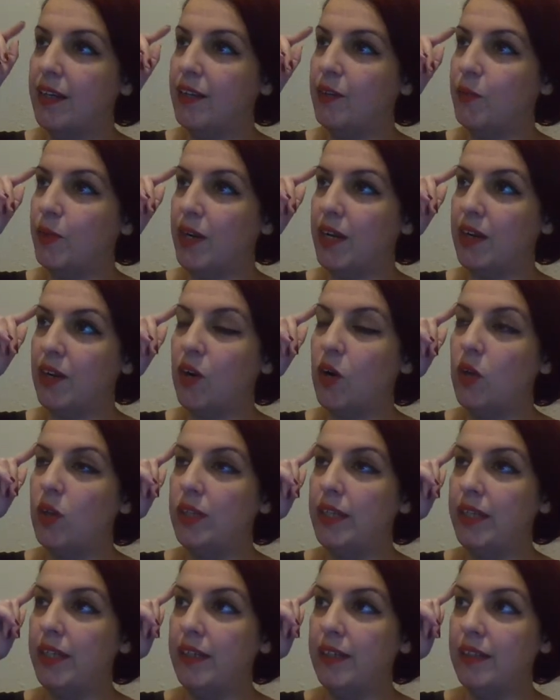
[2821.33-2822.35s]
you want to call
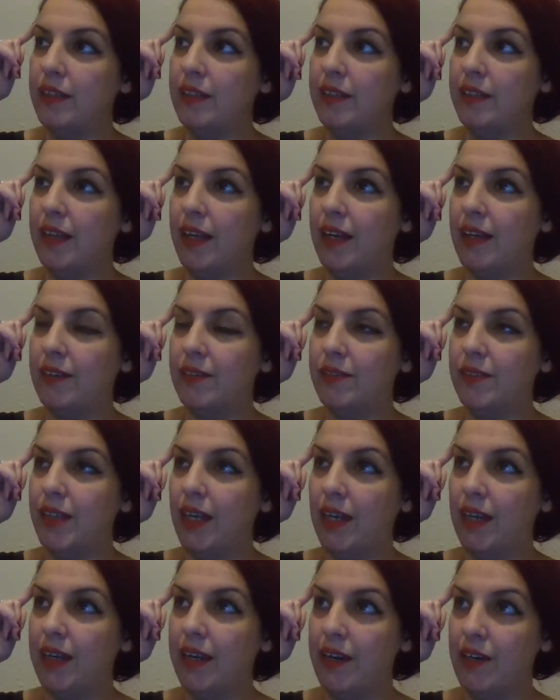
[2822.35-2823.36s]
it, the
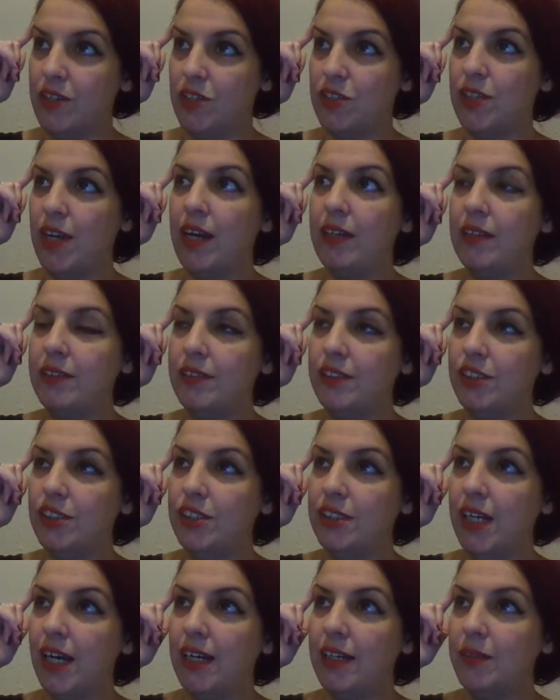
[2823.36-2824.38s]
hairstyle that
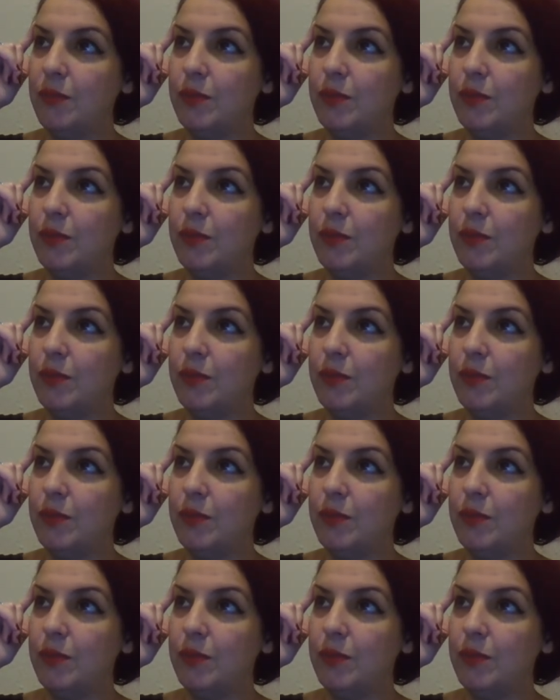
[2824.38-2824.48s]
she got,